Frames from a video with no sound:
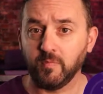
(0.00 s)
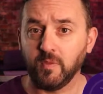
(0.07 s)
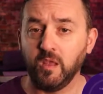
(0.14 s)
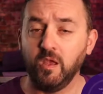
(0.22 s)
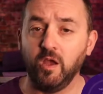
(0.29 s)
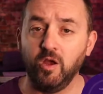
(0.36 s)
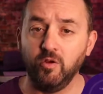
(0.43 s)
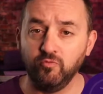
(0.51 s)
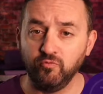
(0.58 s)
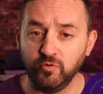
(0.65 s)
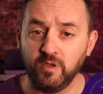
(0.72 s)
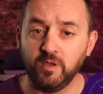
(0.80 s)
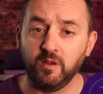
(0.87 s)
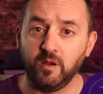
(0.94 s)
and
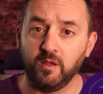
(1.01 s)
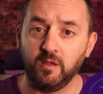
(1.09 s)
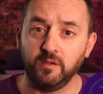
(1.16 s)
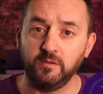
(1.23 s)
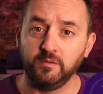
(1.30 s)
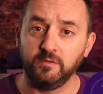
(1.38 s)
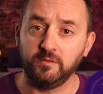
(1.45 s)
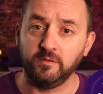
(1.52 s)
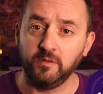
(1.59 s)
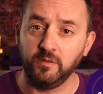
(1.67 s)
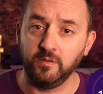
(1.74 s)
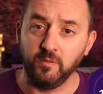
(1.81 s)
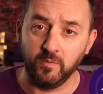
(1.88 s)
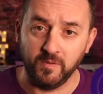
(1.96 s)
realize
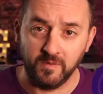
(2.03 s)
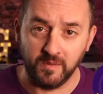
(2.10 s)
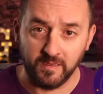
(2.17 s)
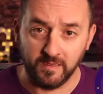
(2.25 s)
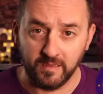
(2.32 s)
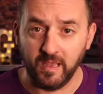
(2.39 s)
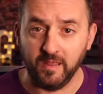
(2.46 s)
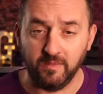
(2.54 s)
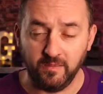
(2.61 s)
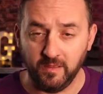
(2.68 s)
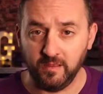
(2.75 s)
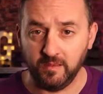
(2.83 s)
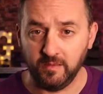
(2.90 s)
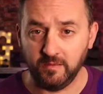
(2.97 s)
that when they get
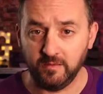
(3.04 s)
there,